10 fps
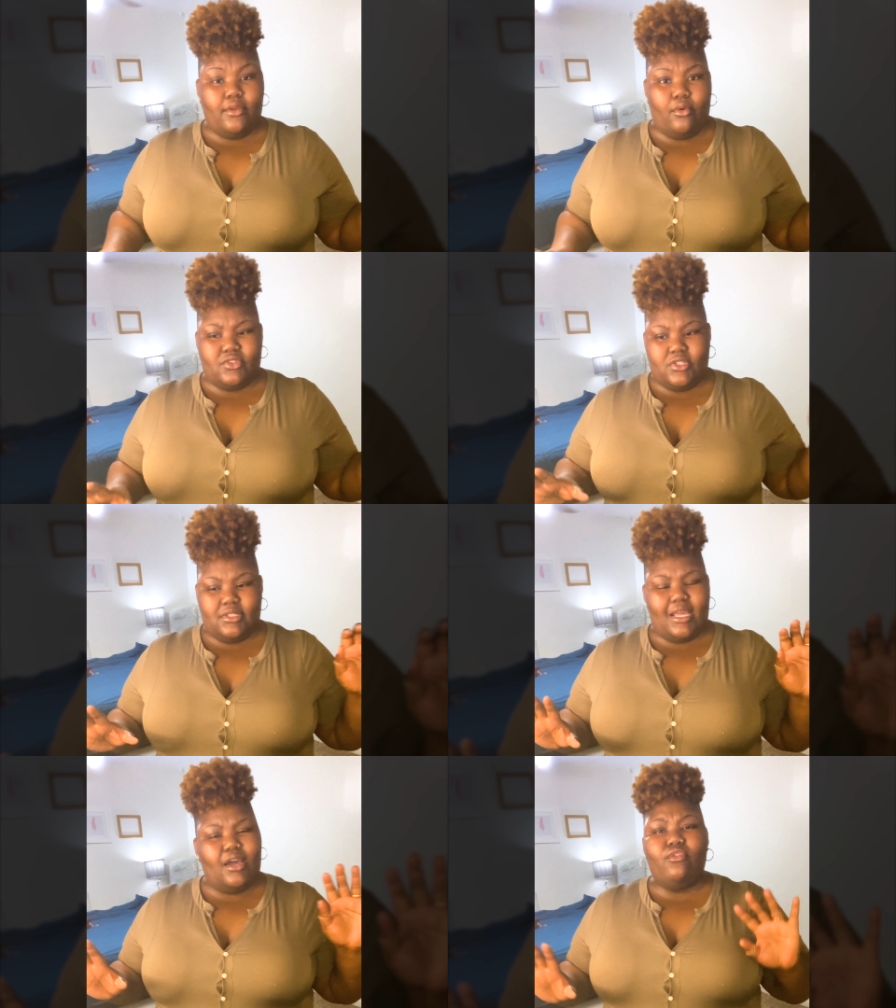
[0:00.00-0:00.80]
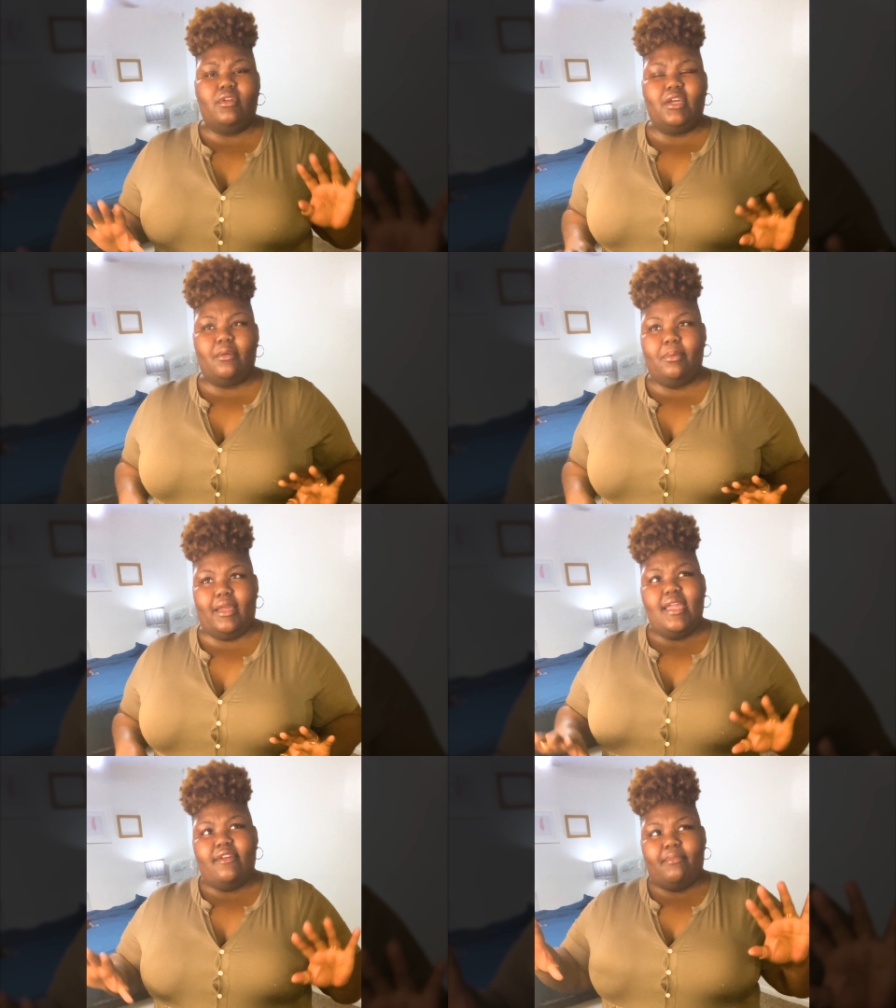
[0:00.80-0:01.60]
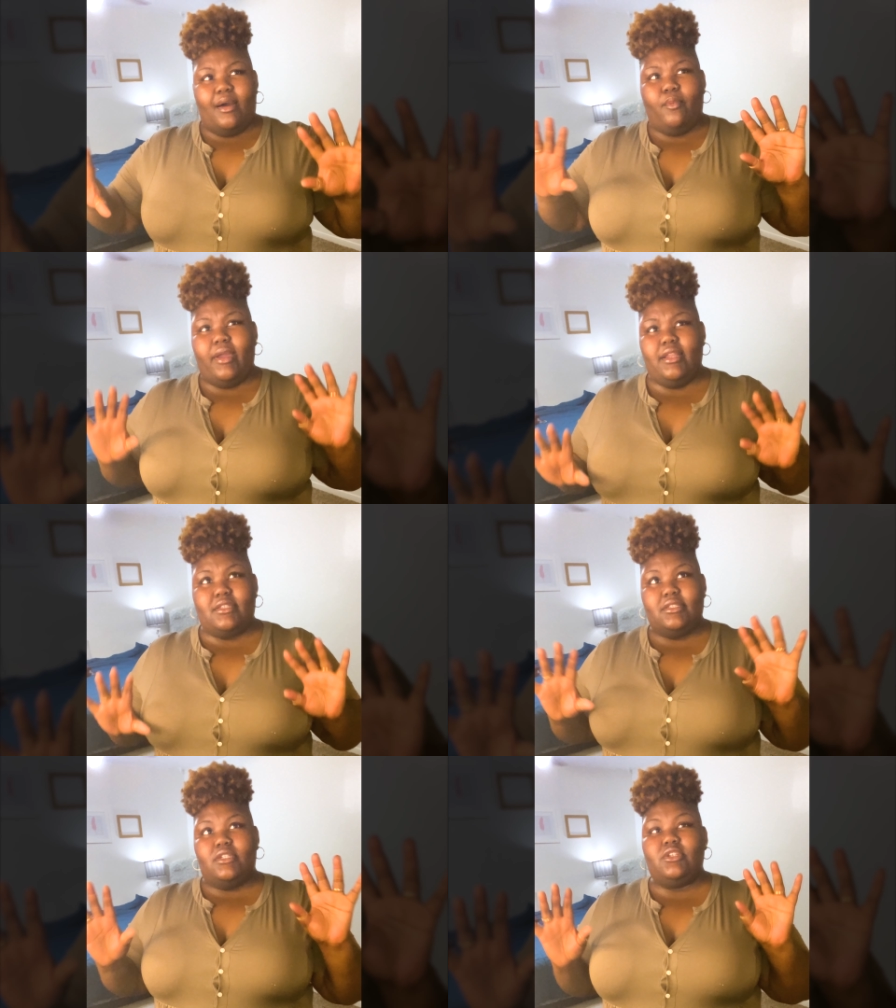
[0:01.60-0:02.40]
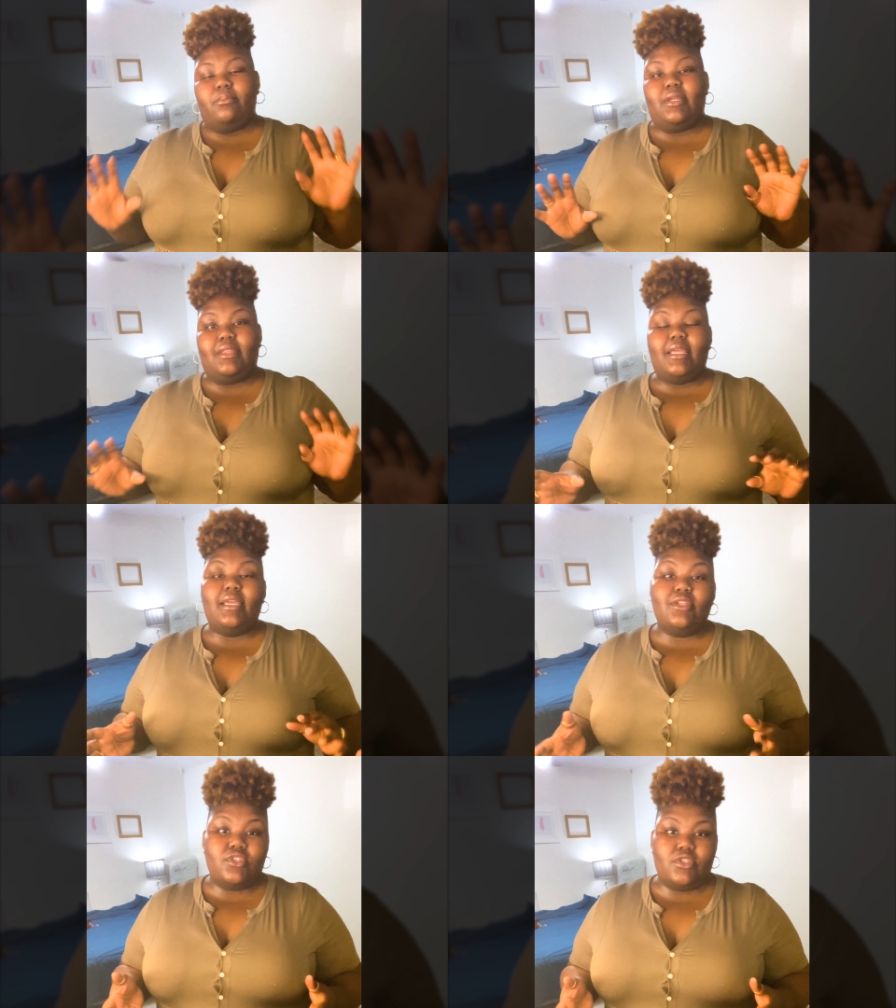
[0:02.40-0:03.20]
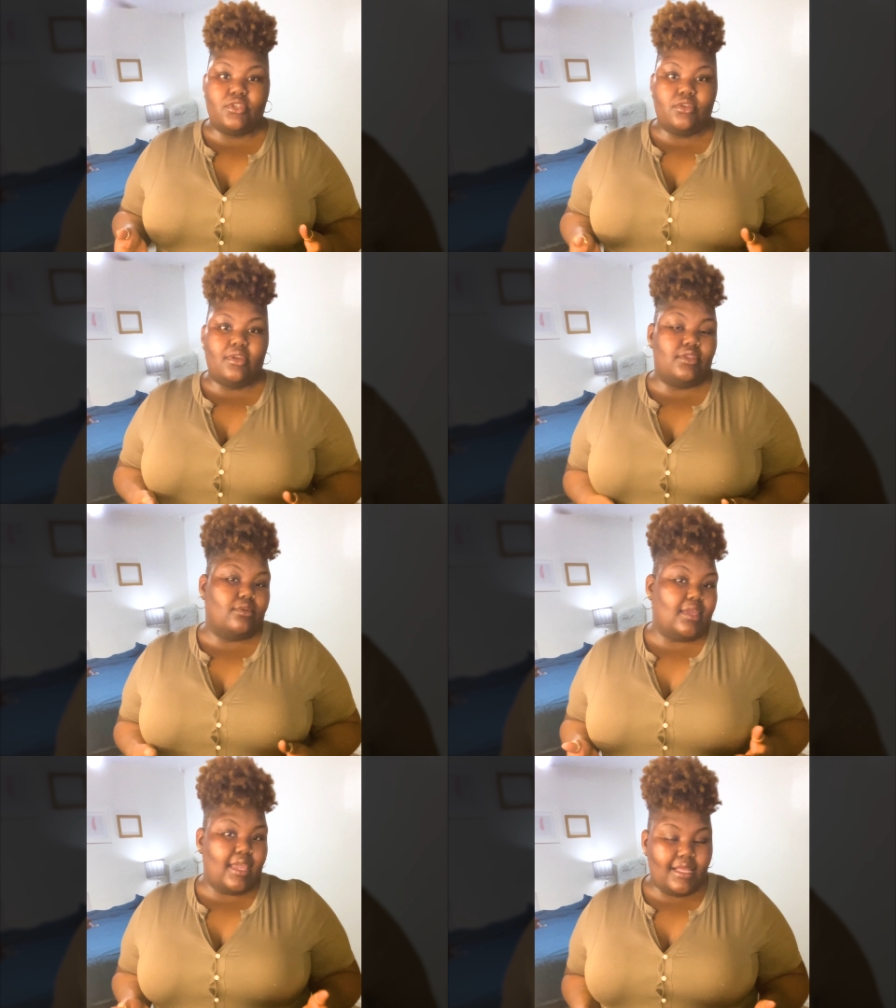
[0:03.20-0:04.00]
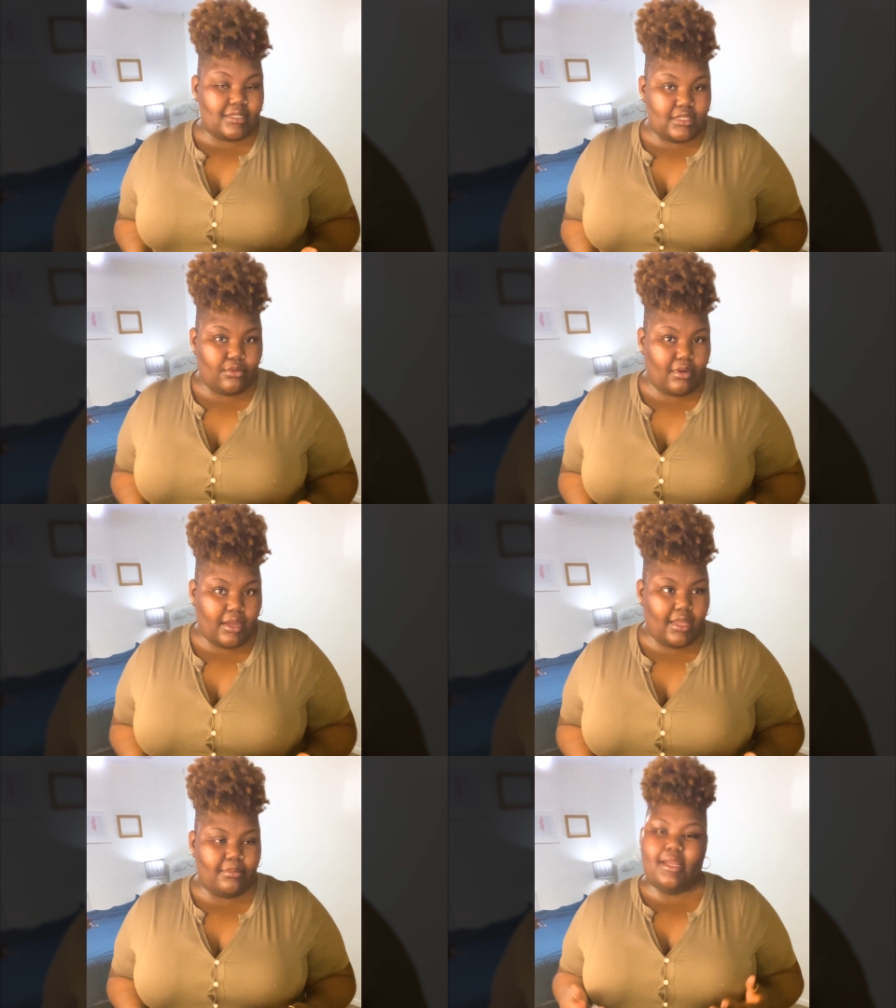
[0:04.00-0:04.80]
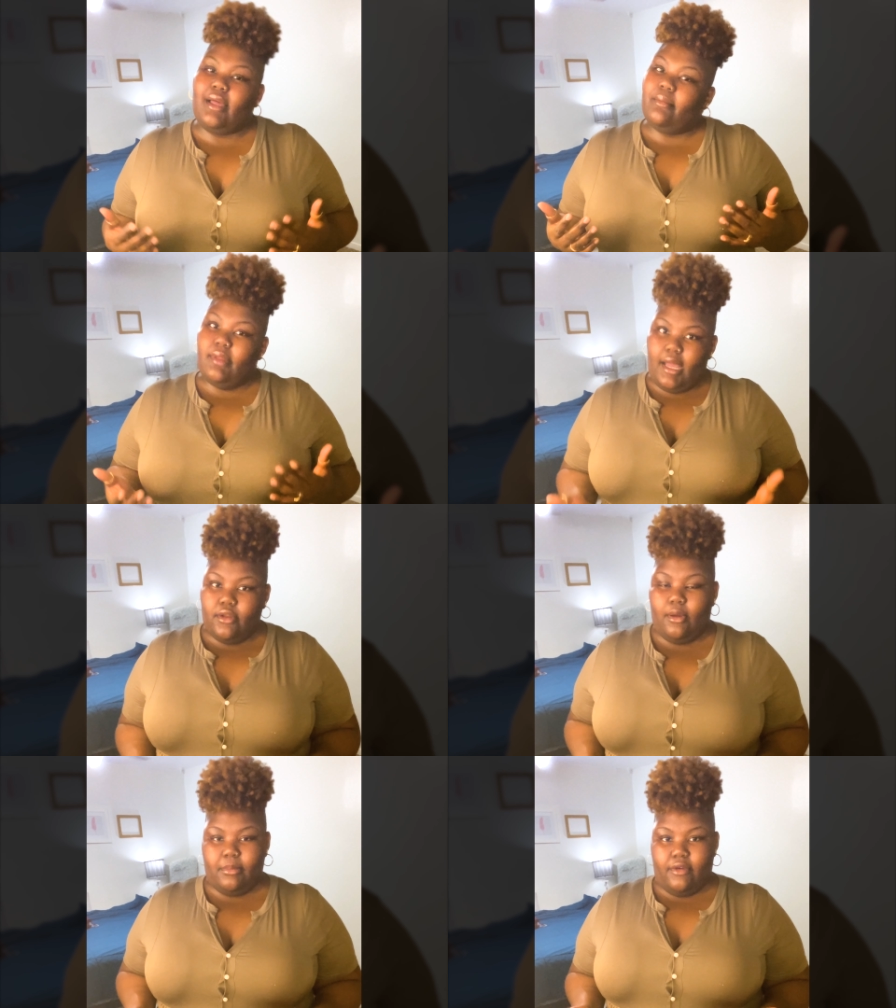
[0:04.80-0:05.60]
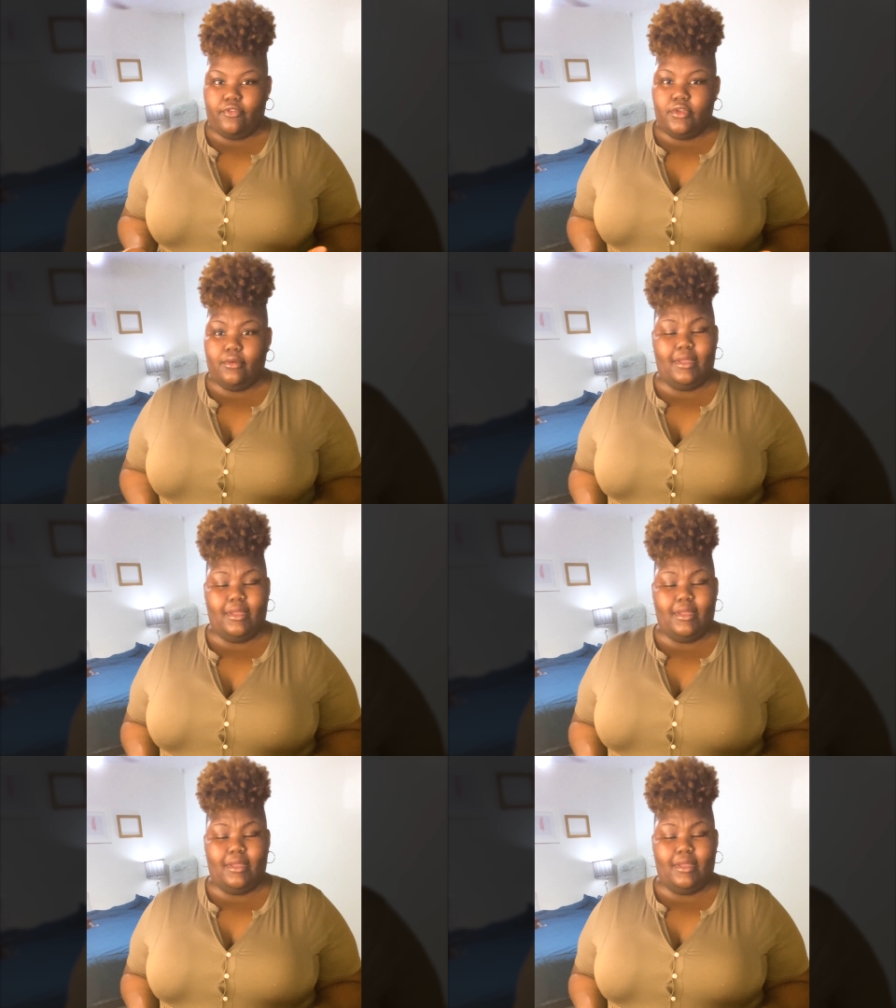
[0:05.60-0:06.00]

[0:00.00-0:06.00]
or just not overlook it, but like if my weight is such a big thing to you and you can't see who I am, then I know I'm not for you.